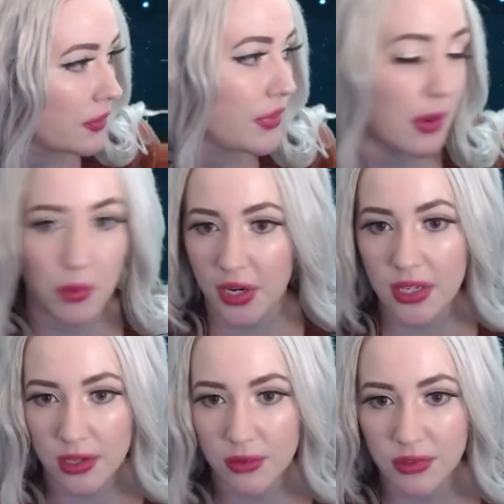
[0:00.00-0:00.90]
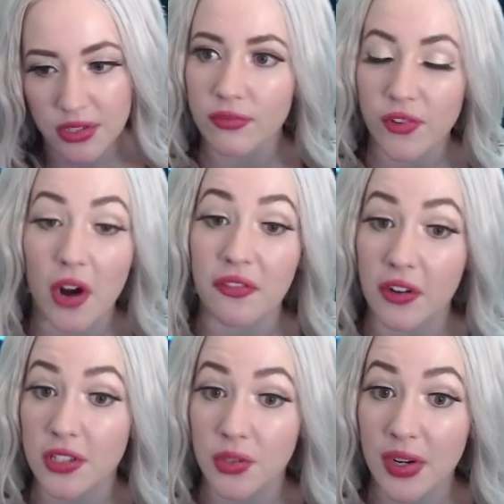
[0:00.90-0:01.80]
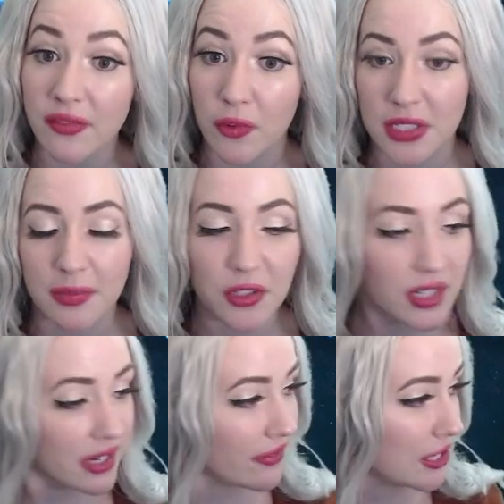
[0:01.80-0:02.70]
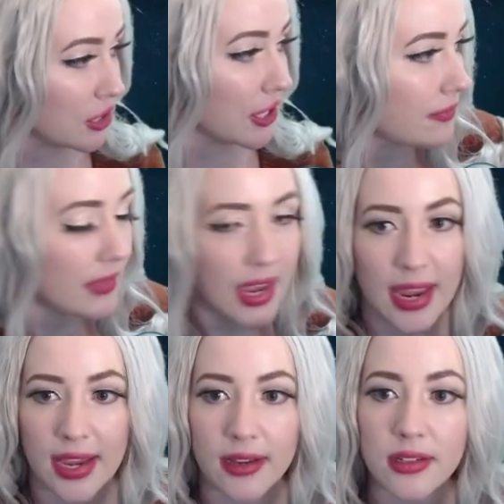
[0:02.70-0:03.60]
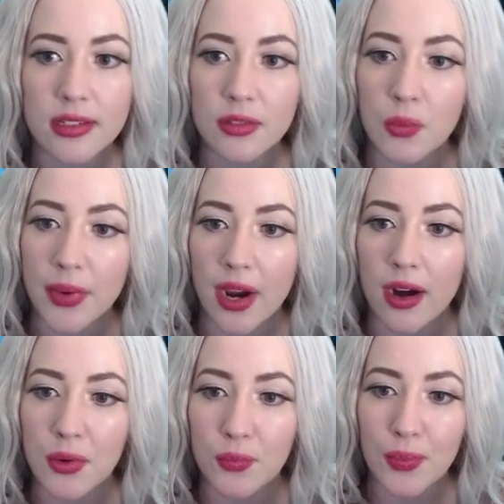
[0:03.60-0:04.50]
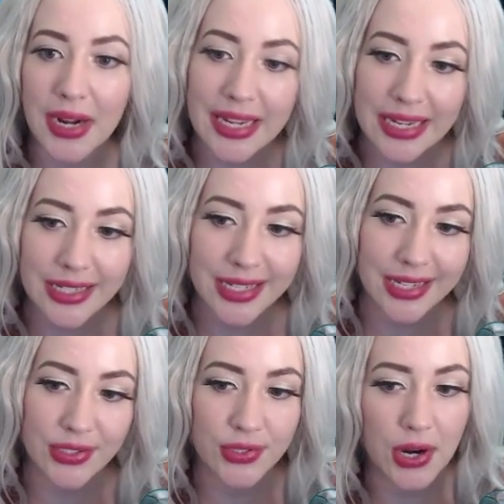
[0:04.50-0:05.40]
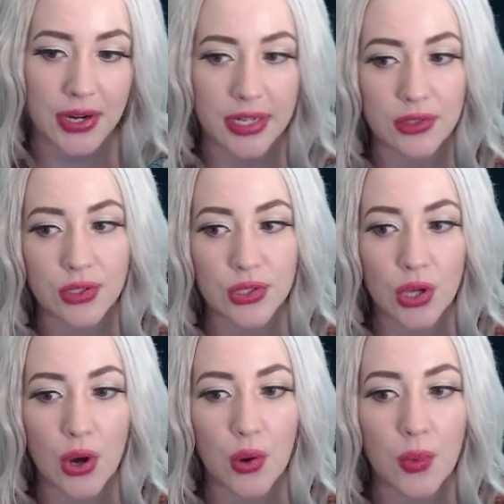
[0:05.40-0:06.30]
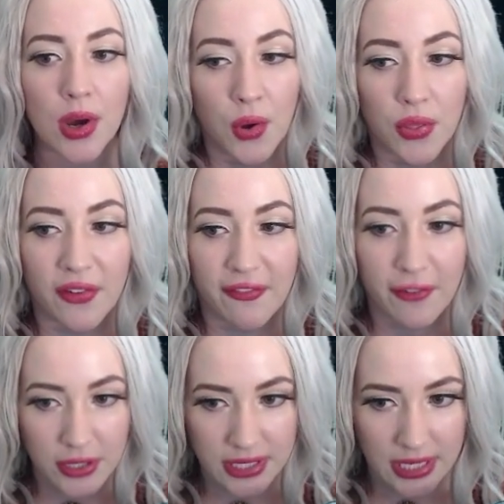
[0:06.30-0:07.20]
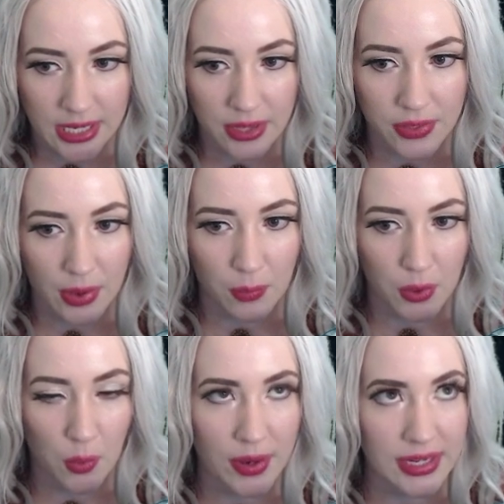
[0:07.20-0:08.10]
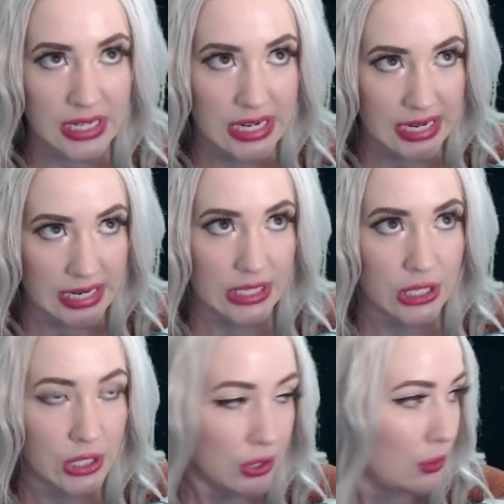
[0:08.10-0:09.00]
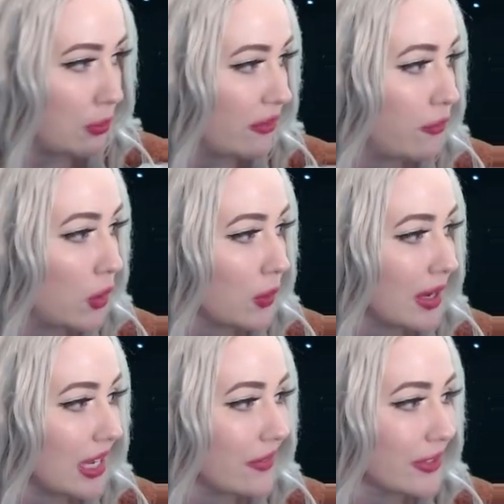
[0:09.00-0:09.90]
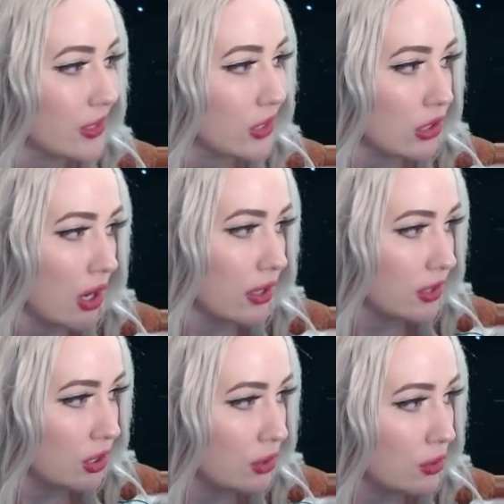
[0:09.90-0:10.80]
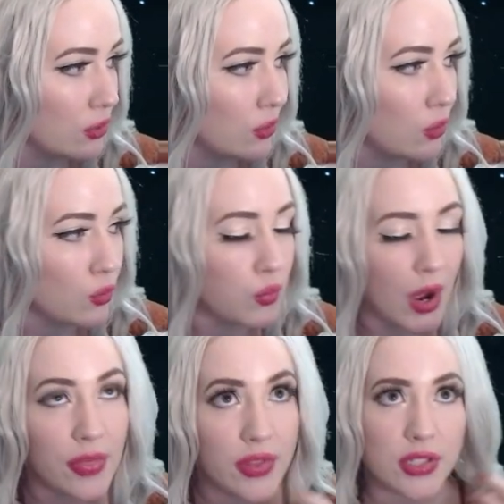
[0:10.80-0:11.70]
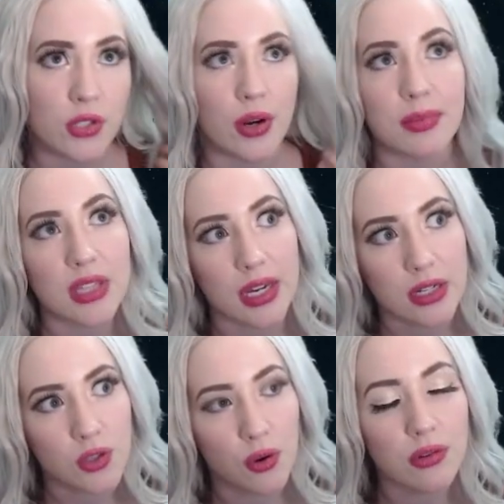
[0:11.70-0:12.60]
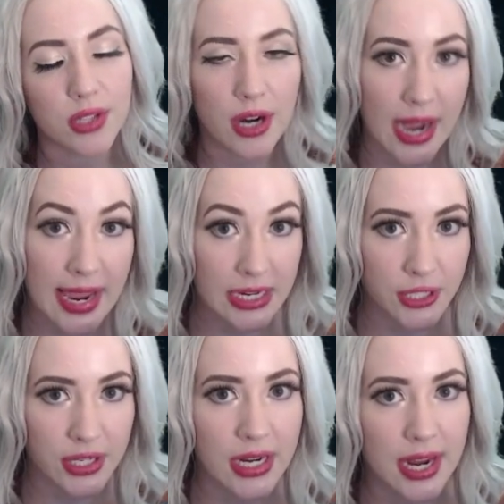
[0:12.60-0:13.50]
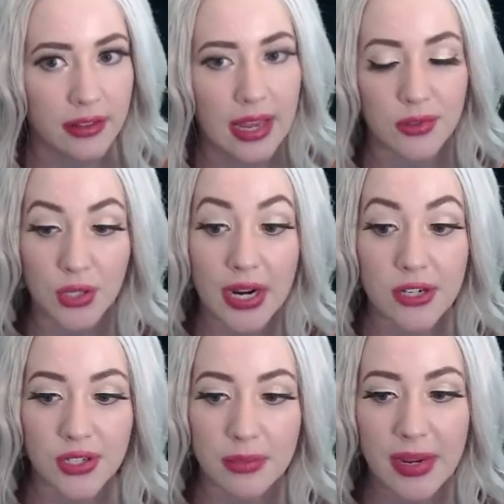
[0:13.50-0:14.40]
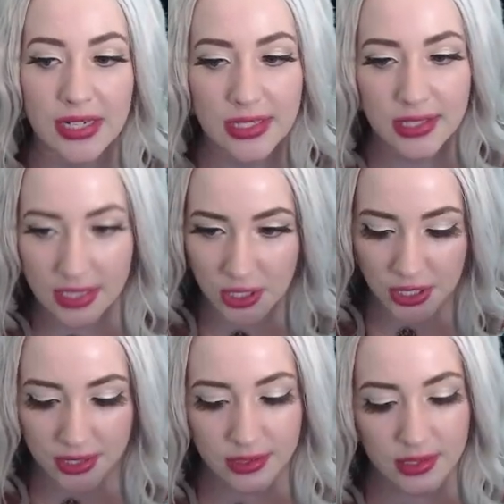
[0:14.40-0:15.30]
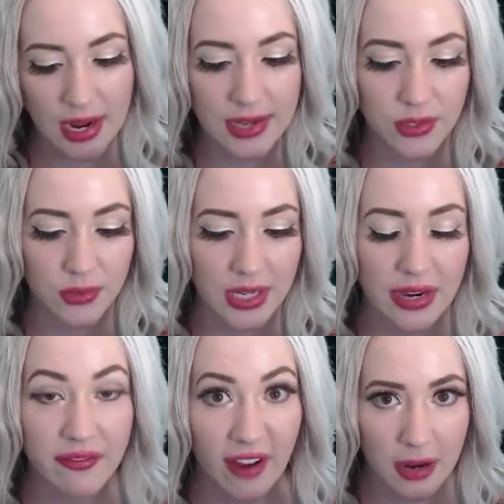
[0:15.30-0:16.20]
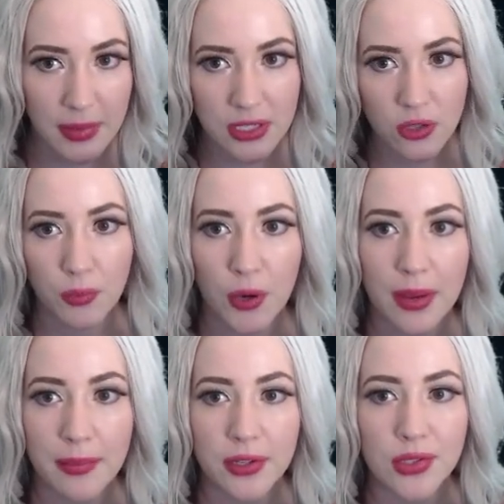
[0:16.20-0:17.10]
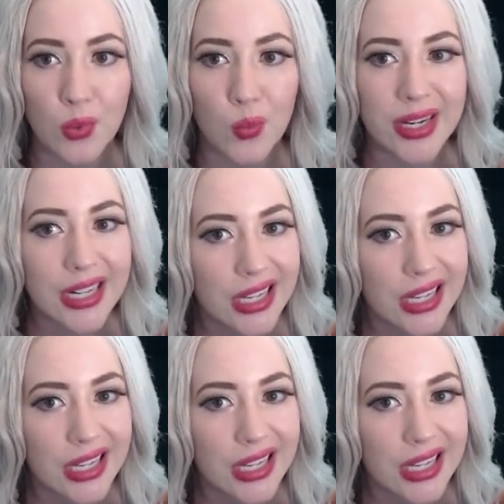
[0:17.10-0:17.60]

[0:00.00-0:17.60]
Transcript: that we're gonna use for our first reinforcement learning adventure. And we are ready to get started. So the first thing that we're going to need to do before we even start to run the script that controls our agent and allows our agent to make decisions and has those like environmental parameters, we need a